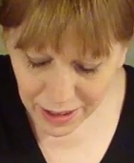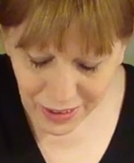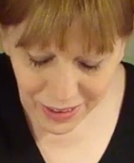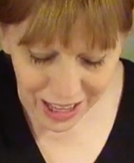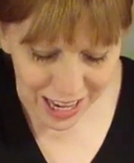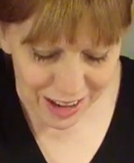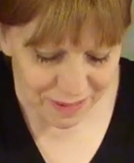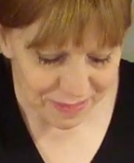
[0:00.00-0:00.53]

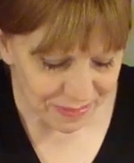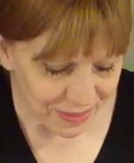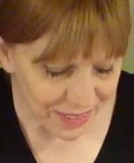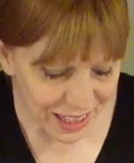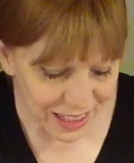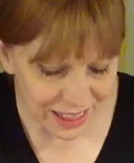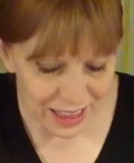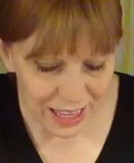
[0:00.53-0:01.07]
Okay,
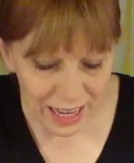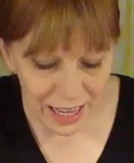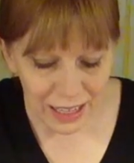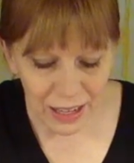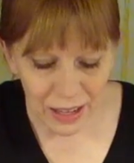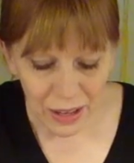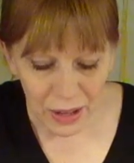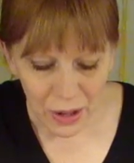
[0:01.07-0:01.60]
and
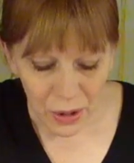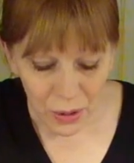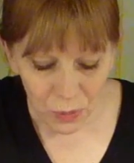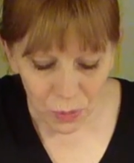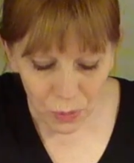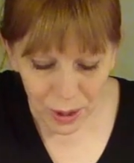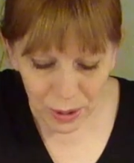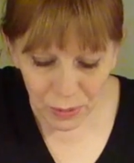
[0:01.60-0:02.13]
then
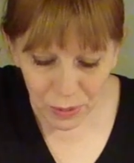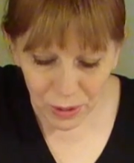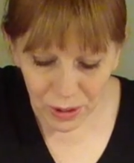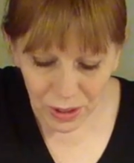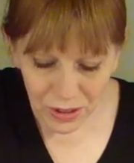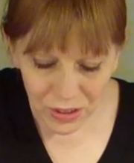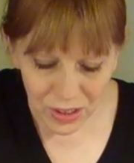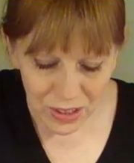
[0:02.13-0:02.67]
we will
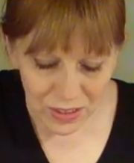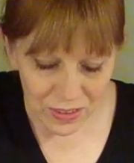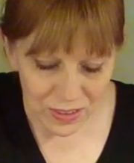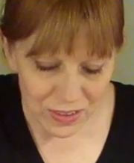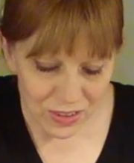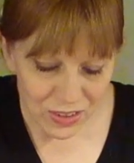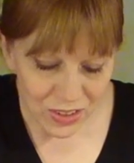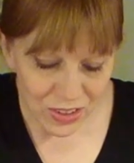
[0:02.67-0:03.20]

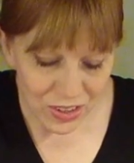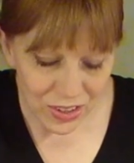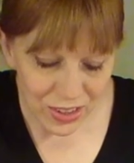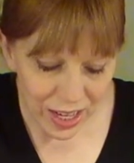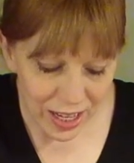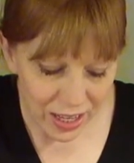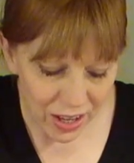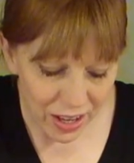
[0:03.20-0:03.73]
just
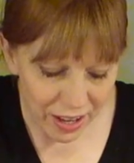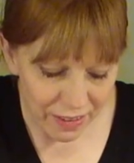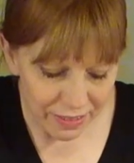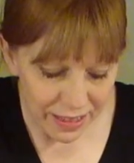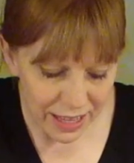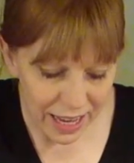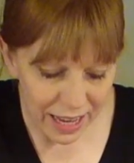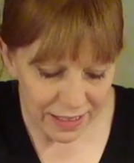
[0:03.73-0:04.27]
shake
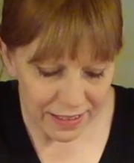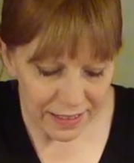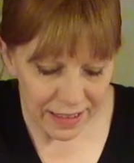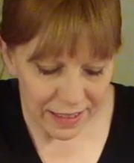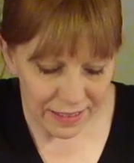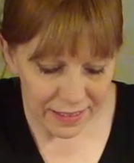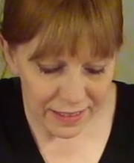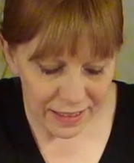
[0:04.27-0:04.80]
off the
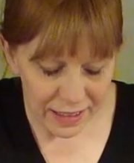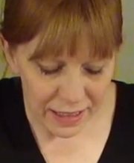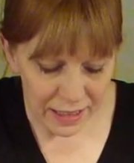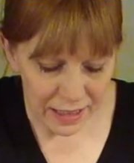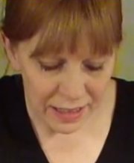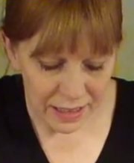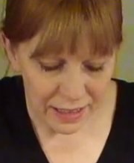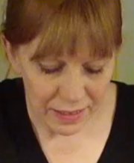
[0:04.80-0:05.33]
excess
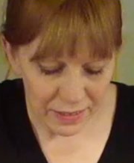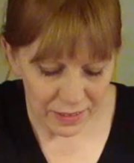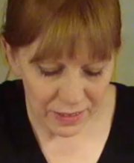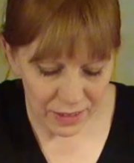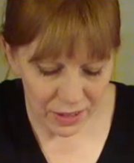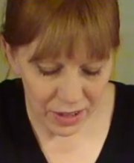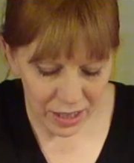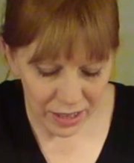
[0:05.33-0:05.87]

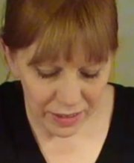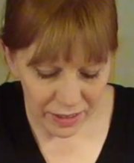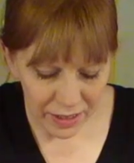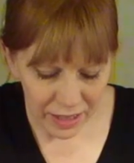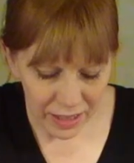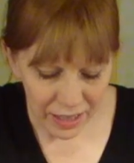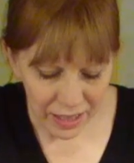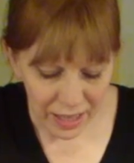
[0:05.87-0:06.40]
salt.
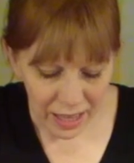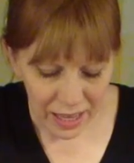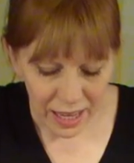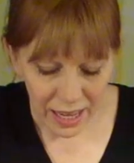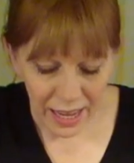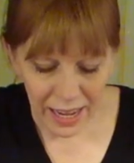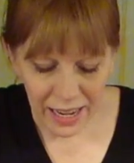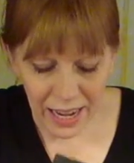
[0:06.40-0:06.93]

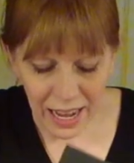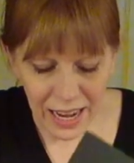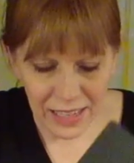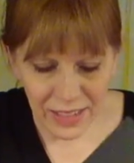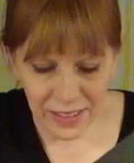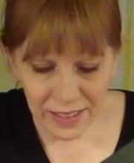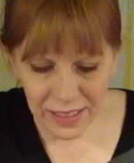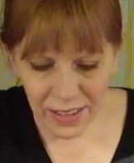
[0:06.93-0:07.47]
And I
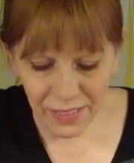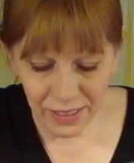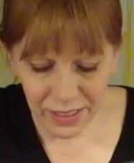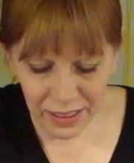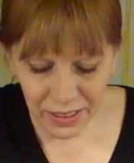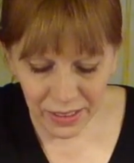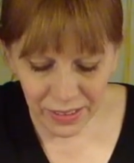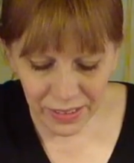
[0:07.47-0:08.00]
just give it a
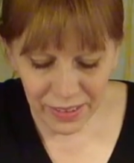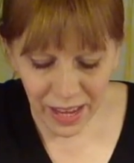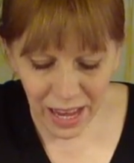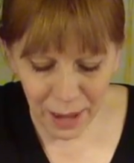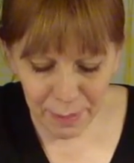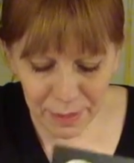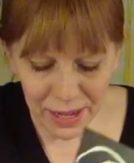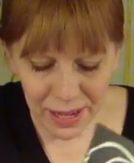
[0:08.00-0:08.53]
little
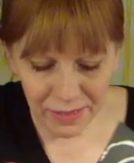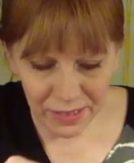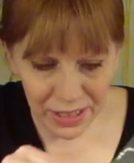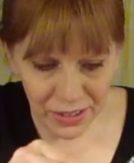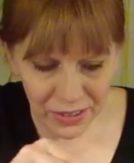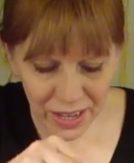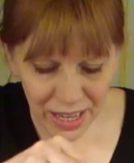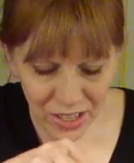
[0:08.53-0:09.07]
tap in
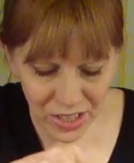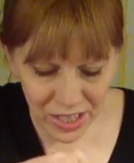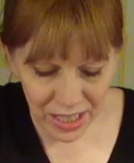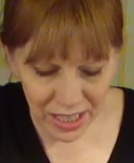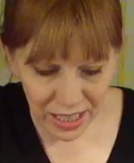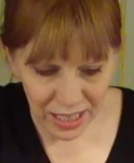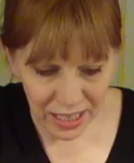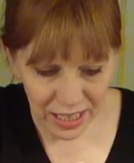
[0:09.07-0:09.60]
every
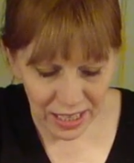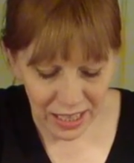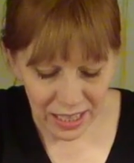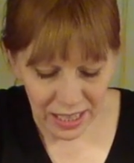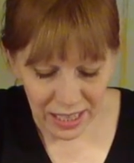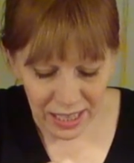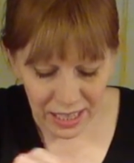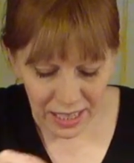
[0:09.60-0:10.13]
direction
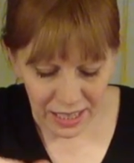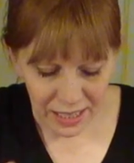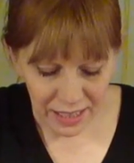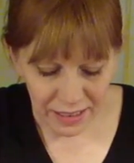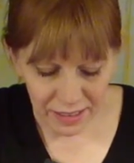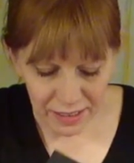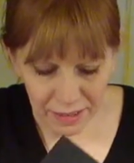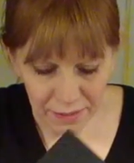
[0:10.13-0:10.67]

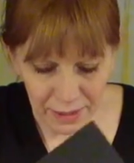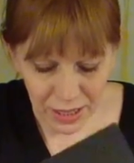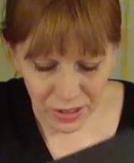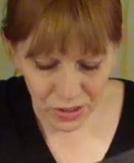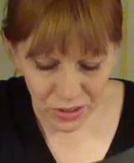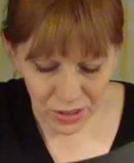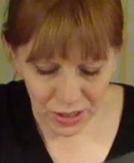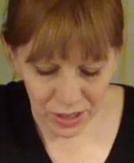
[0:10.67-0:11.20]
to make
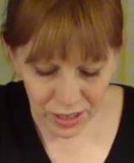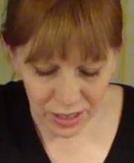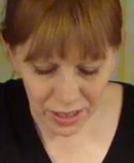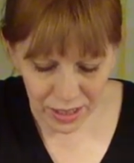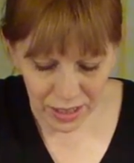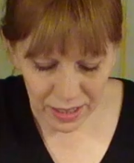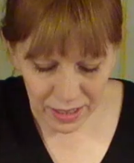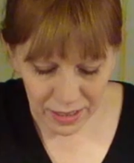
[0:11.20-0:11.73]
sure
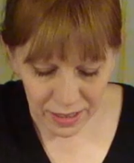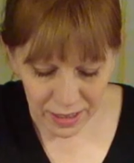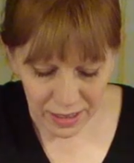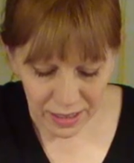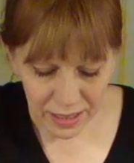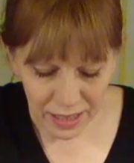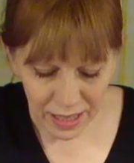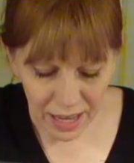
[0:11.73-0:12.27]

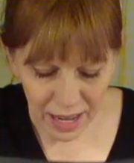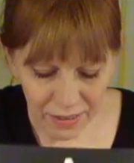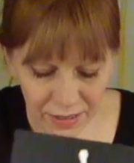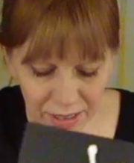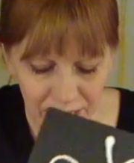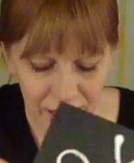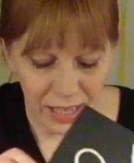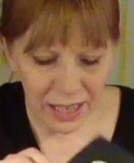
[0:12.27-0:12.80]

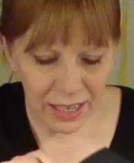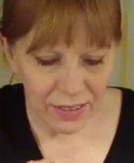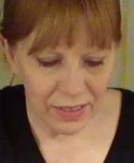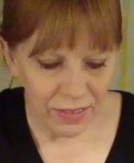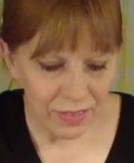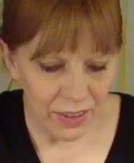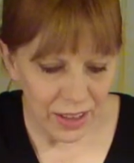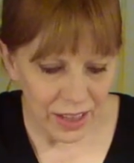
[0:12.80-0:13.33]
everything
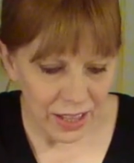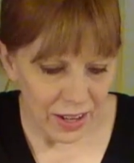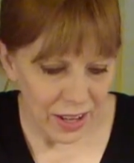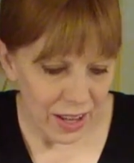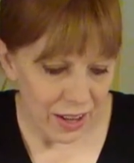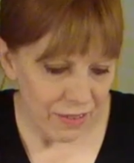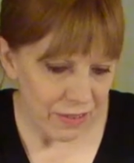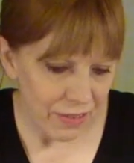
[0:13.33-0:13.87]
has fallen
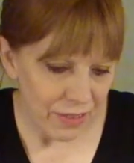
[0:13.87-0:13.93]
off.